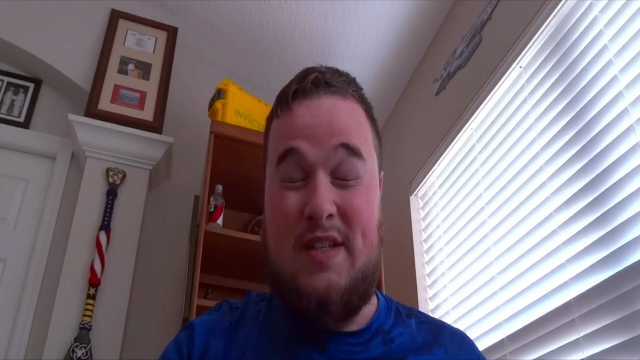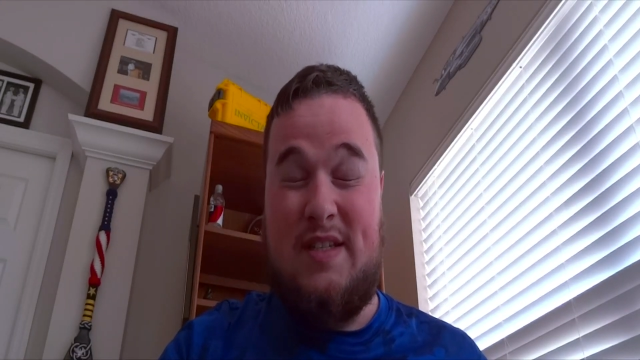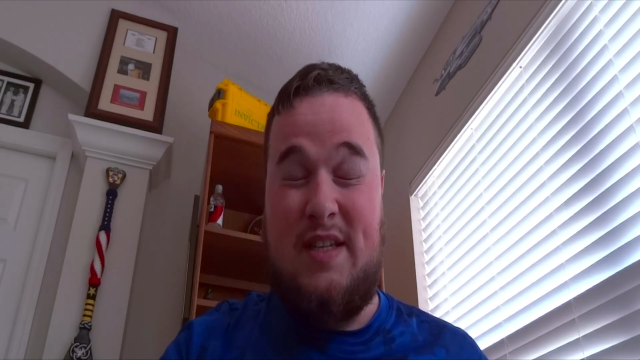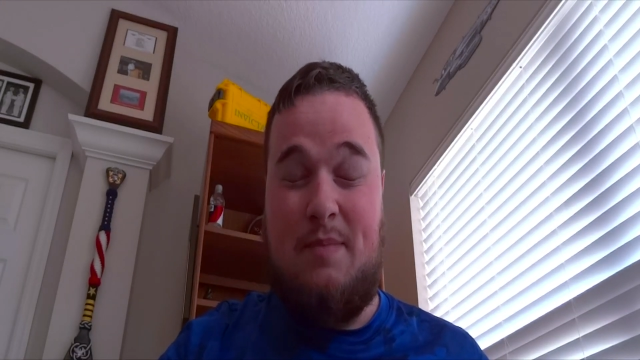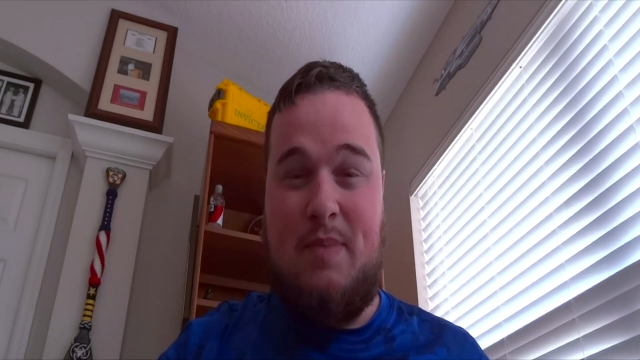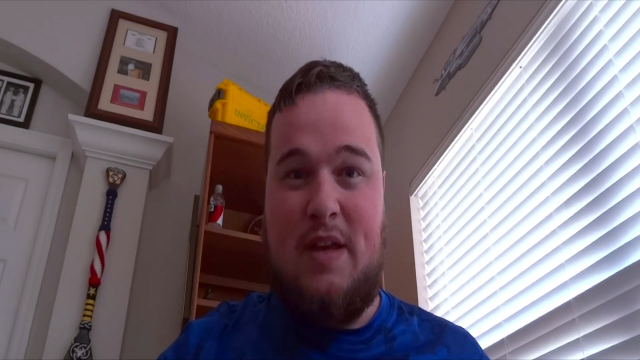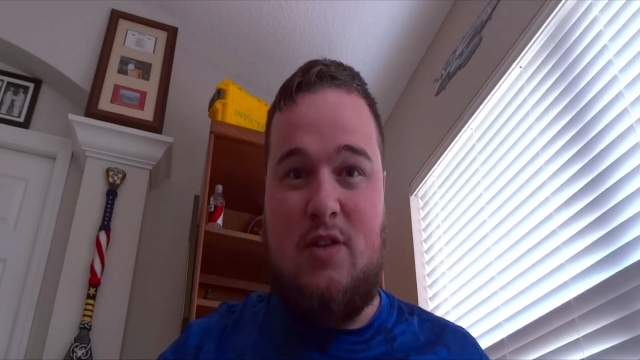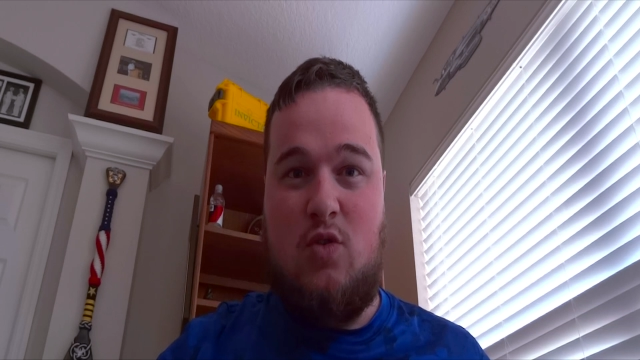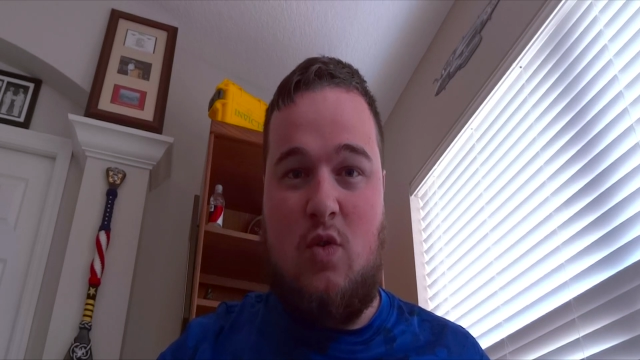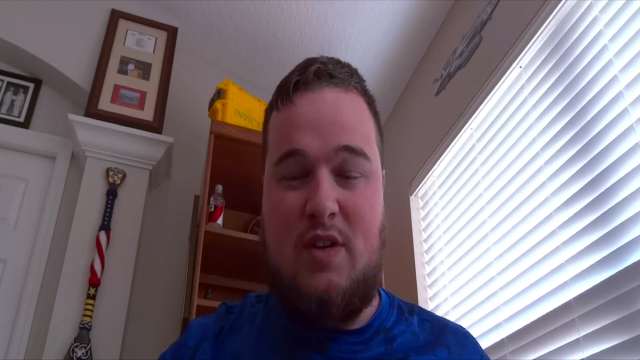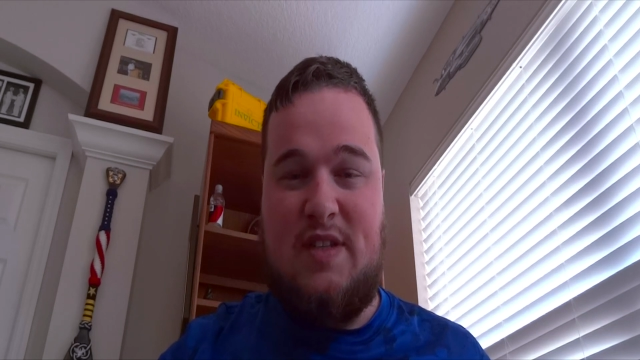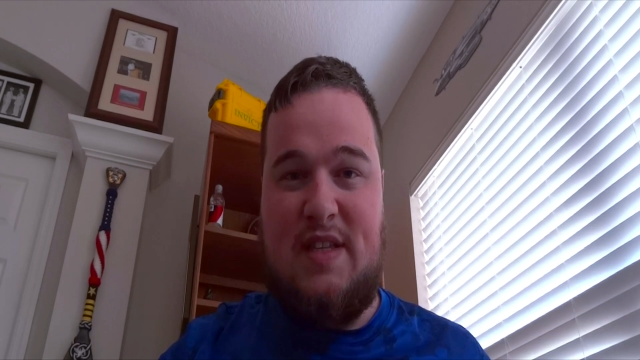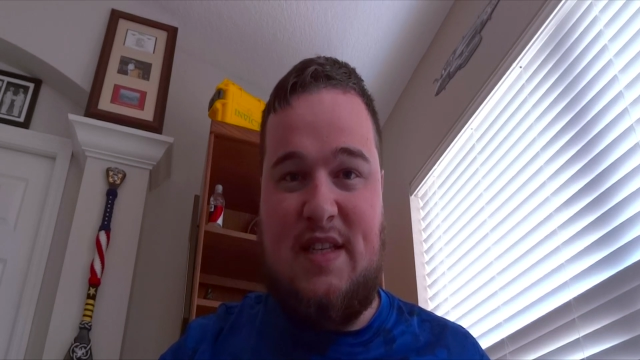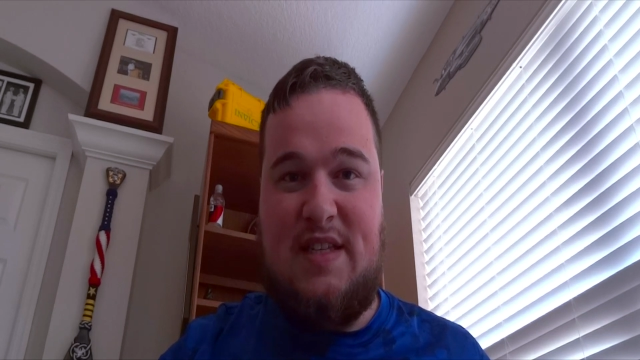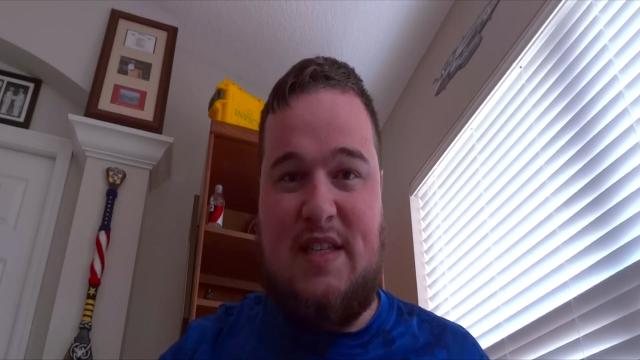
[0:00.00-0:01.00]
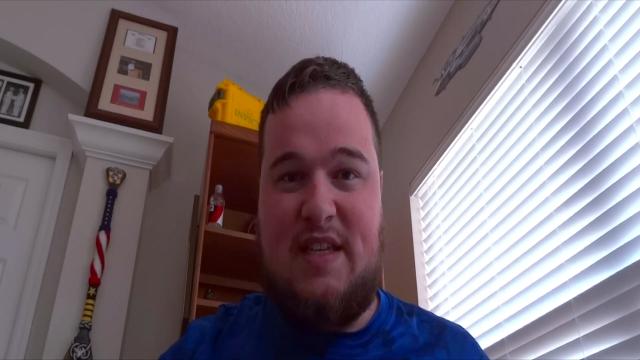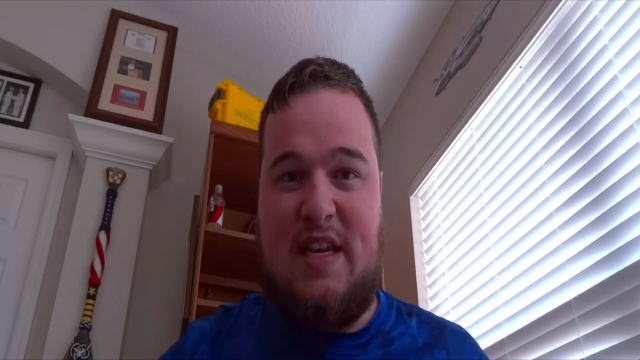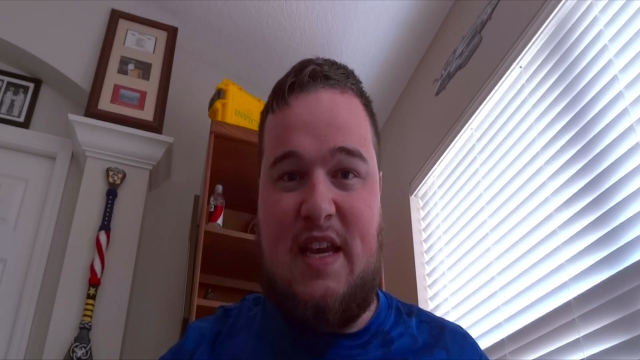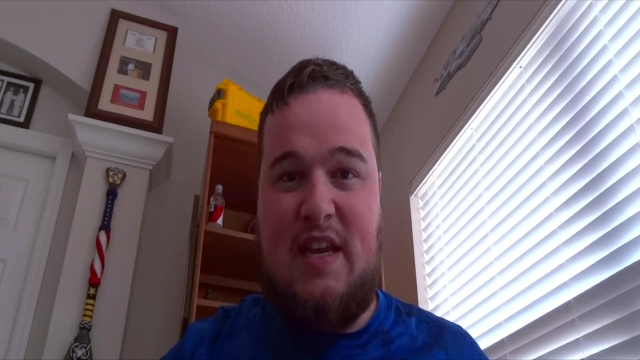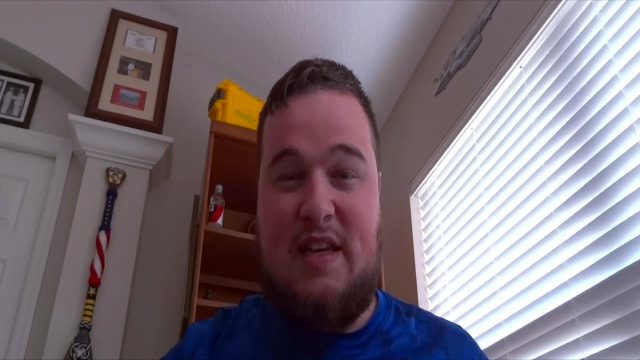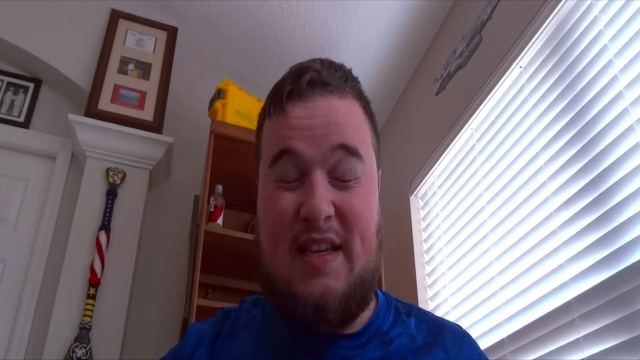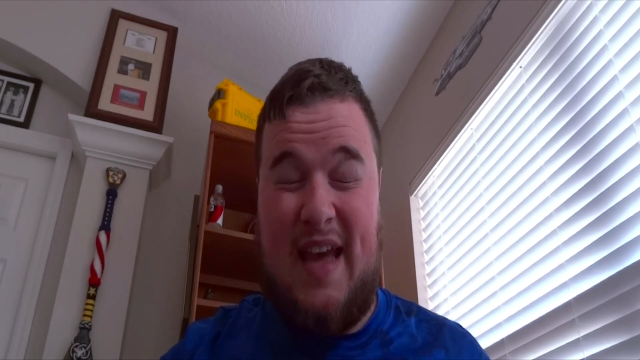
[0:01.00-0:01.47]
zipping towards the
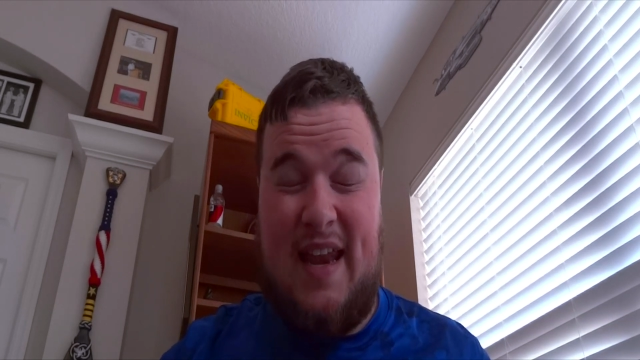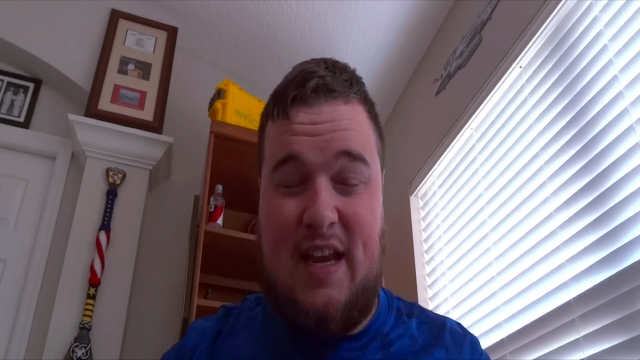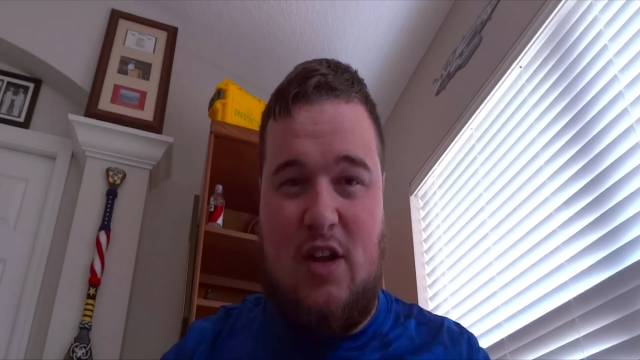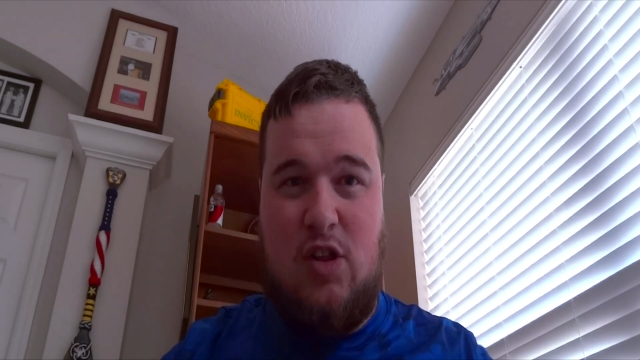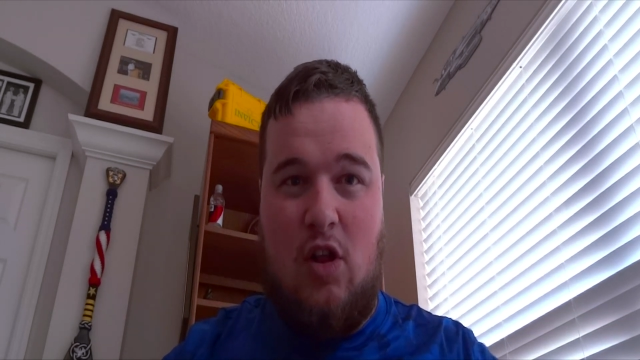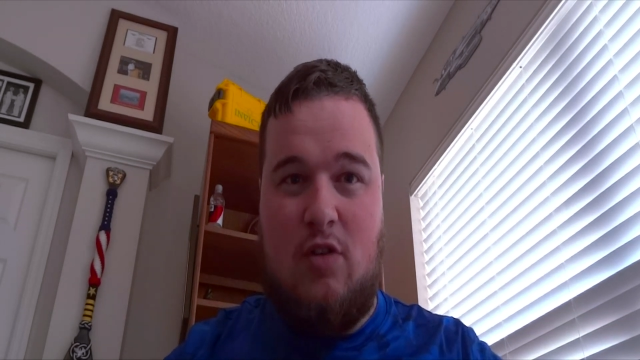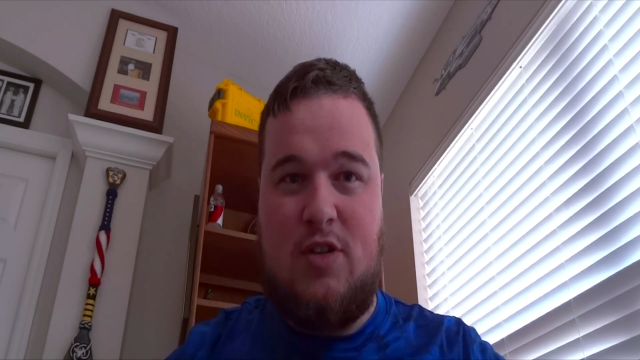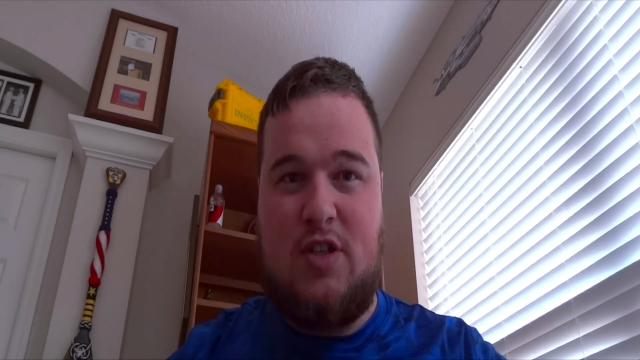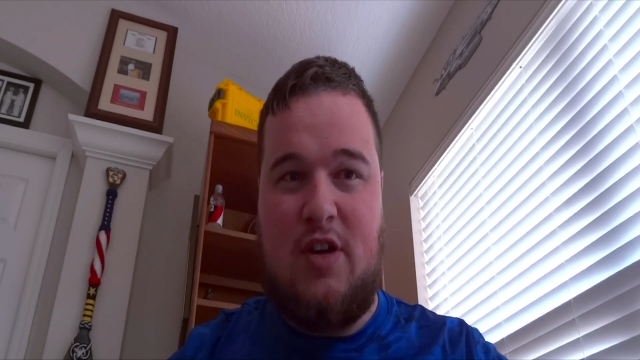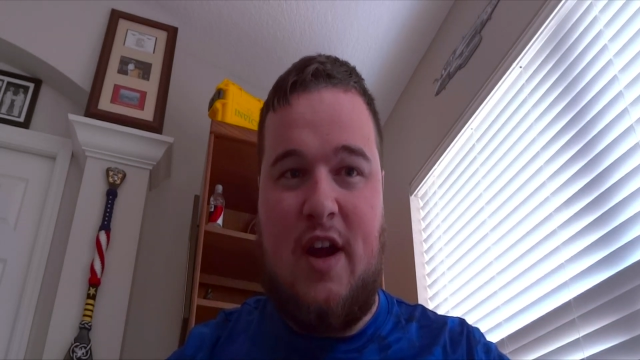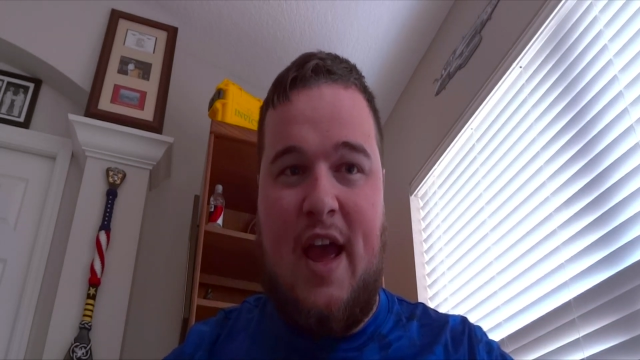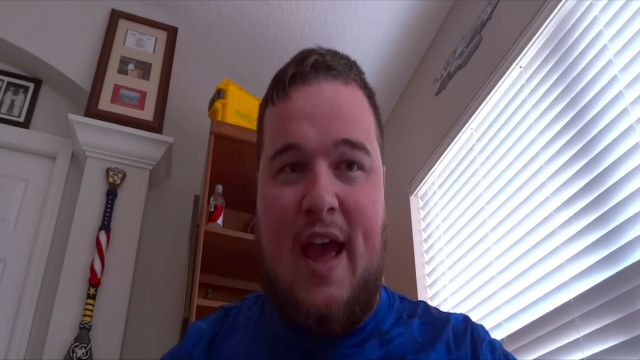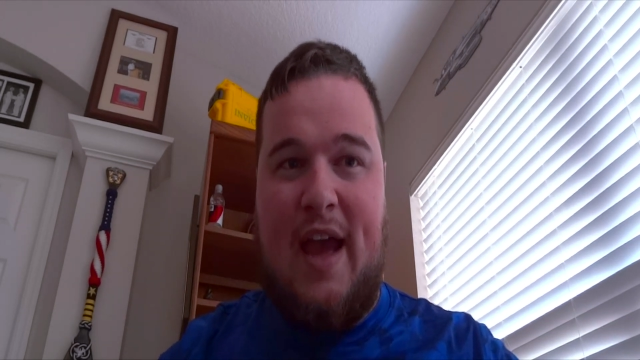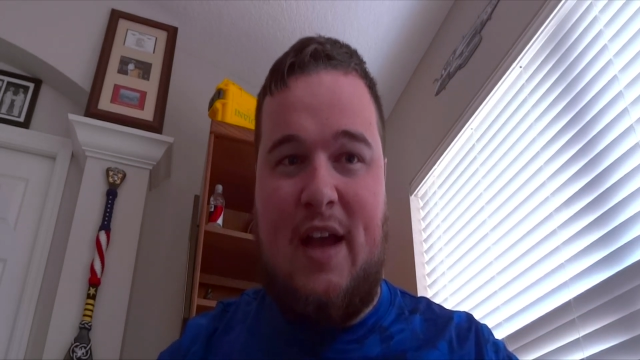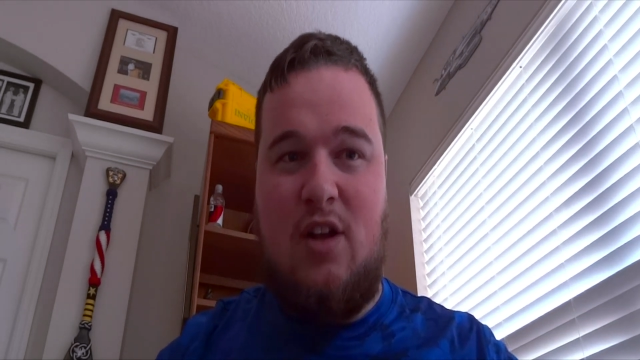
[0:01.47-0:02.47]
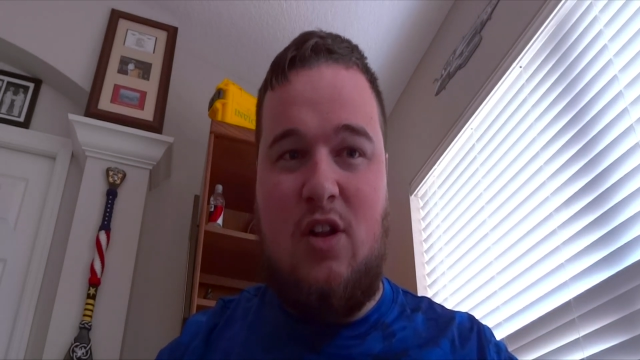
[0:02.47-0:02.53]
scene, getting closer and